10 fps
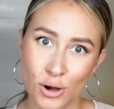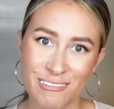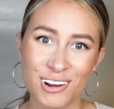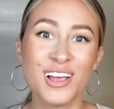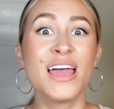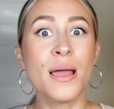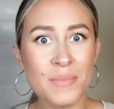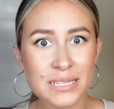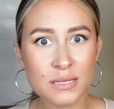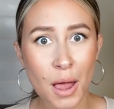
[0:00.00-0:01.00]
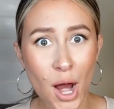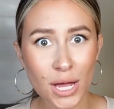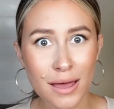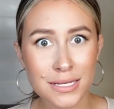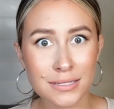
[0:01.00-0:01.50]
forever, Miss
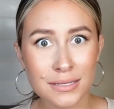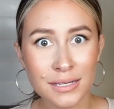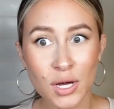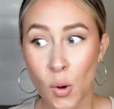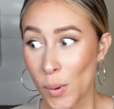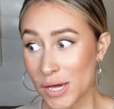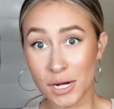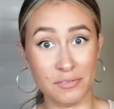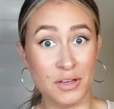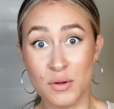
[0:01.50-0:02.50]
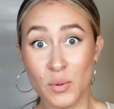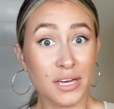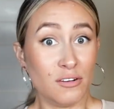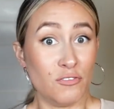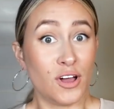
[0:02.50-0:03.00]
Americas. We could
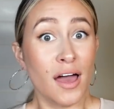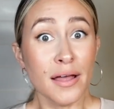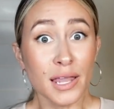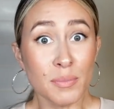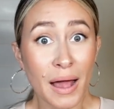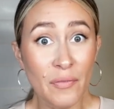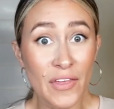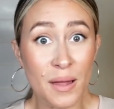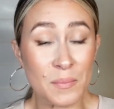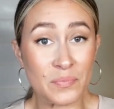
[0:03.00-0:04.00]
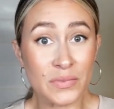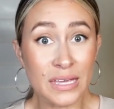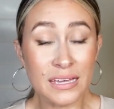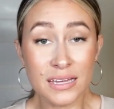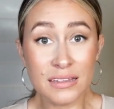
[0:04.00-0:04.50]
have forgotten all about them.
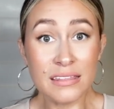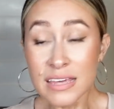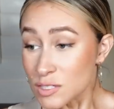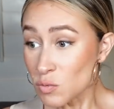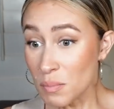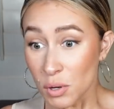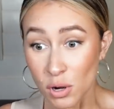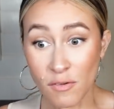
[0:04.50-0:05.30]
These women are